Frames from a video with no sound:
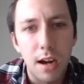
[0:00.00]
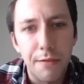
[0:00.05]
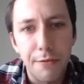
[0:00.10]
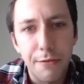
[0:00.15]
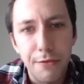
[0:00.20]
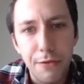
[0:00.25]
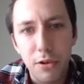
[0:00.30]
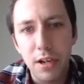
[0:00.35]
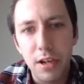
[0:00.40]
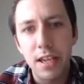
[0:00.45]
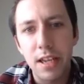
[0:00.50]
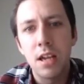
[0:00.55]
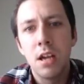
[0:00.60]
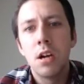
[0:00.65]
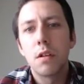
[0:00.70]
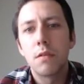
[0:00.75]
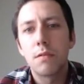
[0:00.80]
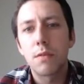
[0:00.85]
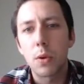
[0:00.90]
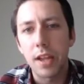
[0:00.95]
of free
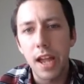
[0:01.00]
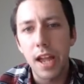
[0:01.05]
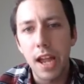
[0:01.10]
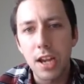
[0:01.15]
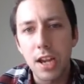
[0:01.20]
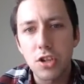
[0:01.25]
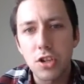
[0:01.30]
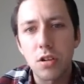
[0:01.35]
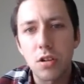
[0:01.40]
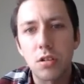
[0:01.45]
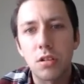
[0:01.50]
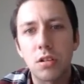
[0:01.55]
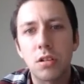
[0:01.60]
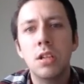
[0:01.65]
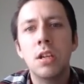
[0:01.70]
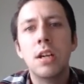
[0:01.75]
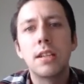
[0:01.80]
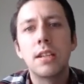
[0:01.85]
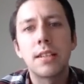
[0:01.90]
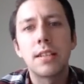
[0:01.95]

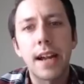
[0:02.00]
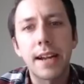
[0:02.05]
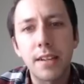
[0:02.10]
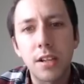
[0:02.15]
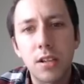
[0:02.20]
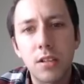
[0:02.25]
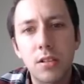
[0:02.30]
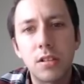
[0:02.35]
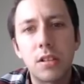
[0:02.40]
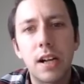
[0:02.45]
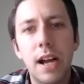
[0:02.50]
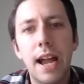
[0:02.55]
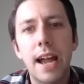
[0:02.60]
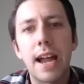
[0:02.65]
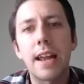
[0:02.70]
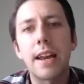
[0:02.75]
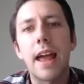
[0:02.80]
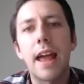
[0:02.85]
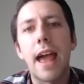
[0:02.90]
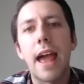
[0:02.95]
vocational, technical,
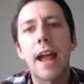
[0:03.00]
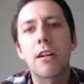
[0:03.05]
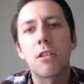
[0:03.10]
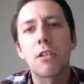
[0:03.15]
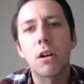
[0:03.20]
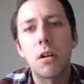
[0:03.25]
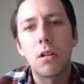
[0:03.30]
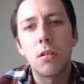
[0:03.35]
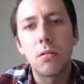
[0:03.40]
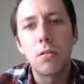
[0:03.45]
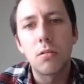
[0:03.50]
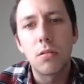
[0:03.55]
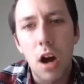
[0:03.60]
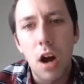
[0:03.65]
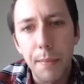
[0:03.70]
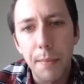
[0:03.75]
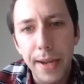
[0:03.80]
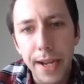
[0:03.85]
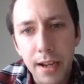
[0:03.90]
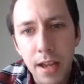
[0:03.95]
and
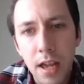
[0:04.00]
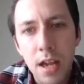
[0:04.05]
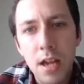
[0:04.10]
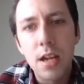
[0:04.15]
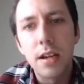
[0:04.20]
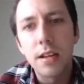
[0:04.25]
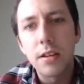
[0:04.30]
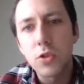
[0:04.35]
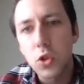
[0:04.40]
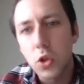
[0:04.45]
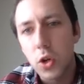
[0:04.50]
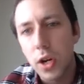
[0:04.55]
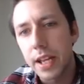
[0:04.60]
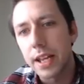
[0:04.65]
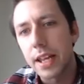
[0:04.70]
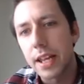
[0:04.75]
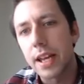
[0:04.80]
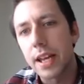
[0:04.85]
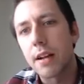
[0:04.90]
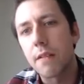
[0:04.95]
agronomic
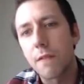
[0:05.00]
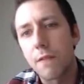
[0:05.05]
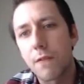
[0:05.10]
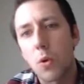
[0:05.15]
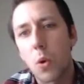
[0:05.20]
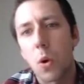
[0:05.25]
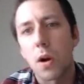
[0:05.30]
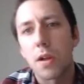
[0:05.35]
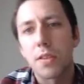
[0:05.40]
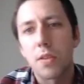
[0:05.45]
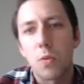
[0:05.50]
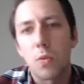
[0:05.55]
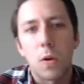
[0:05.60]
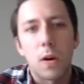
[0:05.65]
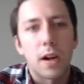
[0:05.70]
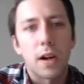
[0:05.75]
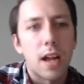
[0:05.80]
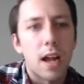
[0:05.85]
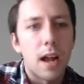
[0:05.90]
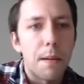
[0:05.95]
training for the
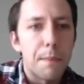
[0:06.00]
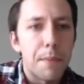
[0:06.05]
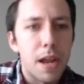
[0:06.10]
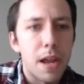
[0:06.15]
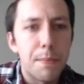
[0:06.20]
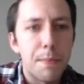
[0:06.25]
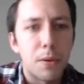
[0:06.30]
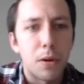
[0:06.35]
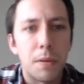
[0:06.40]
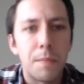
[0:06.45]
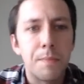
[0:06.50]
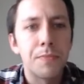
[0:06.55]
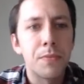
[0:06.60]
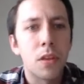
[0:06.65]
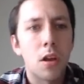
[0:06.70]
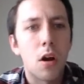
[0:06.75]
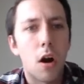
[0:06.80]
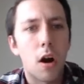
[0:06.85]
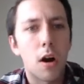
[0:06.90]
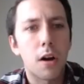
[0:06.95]
working people.
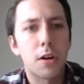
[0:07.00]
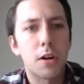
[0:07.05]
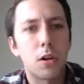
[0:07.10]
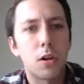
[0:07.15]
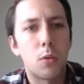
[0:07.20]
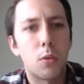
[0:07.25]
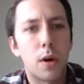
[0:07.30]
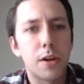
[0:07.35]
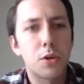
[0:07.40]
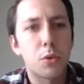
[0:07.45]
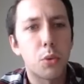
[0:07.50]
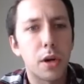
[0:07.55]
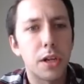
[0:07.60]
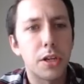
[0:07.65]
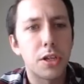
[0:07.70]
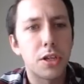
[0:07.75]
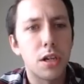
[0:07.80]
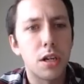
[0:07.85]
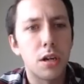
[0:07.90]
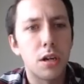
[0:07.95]
Article
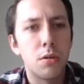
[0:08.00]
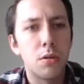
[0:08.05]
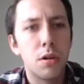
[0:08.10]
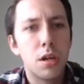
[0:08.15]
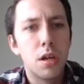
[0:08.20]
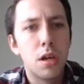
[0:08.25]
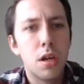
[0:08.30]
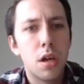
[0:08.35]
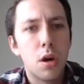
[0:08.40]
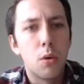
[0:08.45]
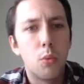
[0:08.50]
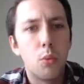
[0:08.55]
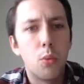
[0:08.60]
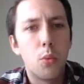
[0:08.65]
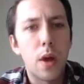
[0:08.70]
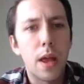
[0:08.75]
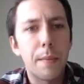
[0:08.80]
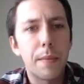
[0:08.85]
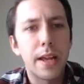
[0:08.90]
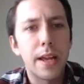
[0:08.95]
122,
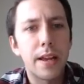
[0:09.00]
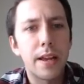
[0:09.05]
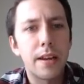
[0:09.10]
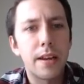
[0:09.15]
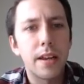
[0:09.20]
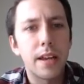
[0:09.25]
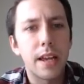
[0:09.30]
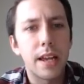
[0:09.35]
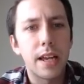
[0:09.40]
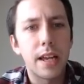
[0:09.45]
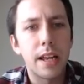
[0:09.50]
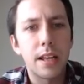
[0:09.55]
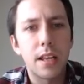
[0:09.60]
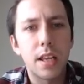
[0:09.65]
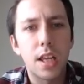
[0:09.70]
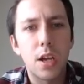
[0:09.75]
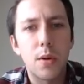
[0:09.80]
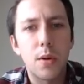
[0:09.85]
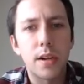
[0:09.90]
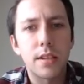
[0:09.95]
women in
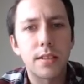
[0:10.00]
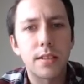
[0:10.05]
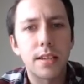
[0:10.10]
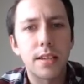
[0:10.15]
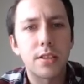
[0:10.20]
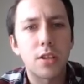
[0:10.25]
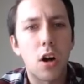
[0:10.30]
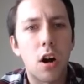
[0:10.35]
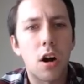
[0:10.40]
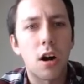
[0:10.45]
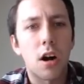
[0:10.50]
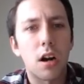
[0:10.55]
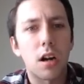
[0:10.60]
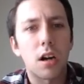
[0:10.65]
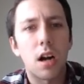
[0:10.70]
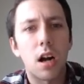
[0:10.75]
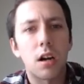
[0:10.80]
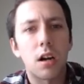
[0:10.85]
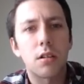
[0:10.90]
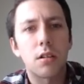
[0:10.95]
the
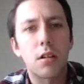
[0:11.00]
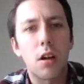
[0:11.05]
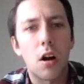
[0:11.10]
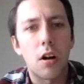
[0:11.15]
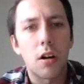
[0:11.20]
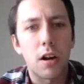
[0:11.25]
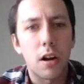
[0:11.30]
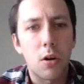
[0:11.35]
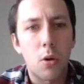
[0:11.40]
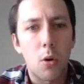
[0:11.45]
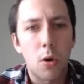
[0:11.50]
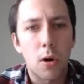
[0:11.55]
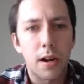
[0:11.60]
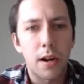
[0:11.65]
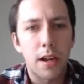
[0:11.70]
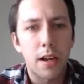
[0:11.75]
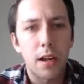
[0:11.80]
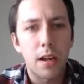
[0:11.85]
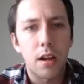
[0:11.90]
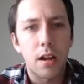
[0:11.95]
USSR are
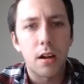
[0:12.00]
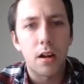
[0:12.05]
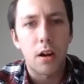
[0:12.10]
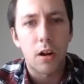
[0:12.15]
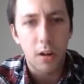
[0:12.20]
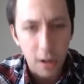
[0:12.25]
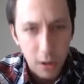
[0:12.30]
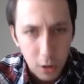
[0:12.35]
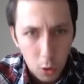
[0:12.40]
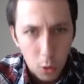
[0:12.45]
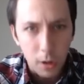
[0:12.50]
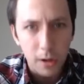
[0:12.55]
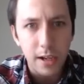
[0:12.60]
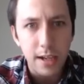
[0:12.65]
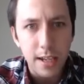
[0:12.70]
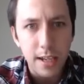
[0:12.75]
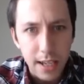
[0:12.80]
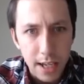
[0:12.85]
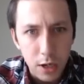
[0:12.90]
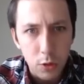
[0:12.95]

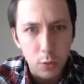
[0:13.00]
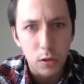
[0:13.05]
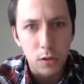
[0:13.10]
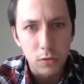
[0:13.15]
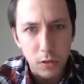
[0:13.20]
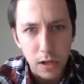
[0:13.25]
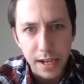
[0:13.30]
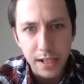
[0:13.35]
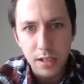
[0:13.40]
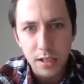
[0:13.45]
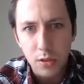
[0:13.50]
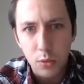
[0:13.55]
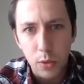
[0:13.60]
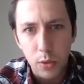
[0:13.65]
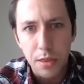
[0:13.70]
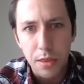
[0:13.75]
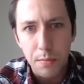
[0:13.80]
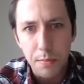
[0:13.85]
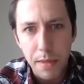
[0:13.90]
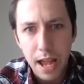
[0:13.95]
accorded equal rights
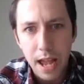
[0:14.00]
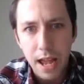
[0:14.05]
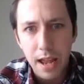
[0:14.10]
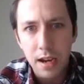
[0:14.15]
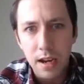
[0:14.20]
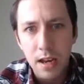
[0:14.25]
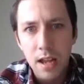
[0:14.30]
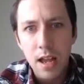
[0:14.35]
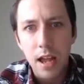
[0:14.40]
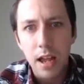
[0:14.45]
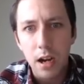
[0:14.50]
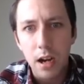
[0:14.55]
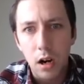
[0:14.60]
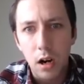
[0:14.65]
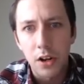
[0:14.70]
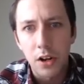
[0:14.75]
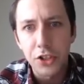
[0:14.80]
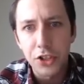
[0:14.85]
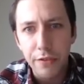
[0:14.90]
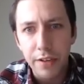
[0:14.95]
with men in
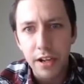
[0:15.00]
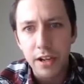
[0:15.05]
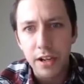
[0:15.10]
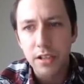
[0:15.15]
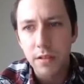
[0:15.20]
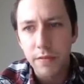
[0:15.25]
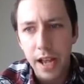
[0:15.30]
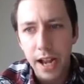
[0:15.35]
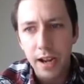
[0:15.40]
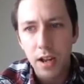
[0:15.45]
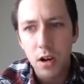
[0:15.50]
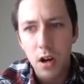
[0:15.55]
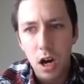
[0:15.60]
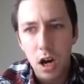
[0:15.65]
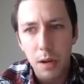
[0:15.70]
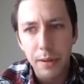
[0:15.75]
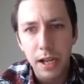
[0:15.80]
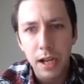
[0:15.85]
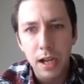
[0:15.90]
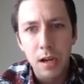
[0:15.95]
all spheres of
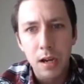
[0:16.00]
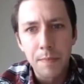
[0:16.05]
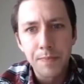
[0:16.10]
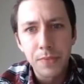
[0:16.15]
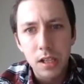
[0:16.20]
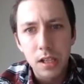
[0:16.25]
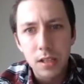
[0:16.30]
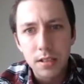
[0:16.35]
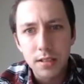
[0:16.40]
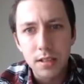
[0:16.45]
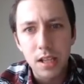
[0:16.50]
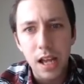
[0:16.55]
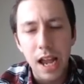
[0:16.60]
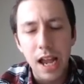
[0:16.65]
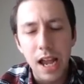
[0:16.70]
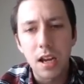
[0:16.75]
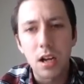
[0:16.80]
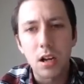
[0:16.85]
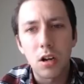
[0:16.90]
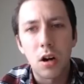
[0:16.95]
economic,
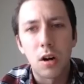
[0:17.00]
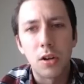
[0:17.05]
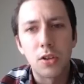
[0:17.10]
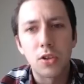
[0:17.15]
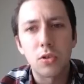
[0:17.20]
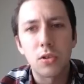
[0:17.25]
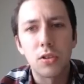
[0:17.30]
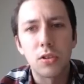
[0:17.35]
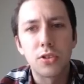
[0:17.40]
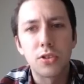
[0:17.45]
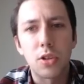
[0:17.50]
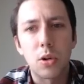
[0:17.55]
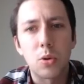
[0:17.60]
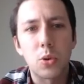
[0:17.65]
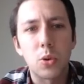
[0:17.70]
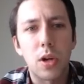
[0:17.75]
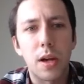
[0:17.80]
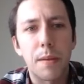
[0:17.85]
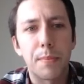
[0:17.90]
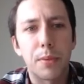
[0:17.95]
state, cultural,
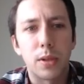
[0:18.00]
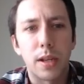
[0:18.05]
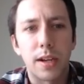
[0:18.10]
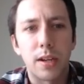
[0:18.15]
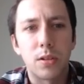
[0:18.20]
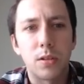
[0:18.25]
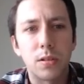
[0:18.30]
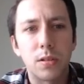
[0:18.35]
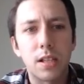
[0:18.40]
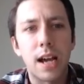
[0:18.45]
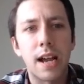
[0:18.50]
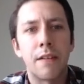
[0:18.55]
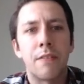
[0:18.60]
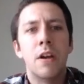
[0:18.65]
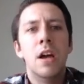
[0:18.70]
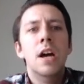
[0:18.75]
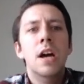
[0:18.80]
social, and political life.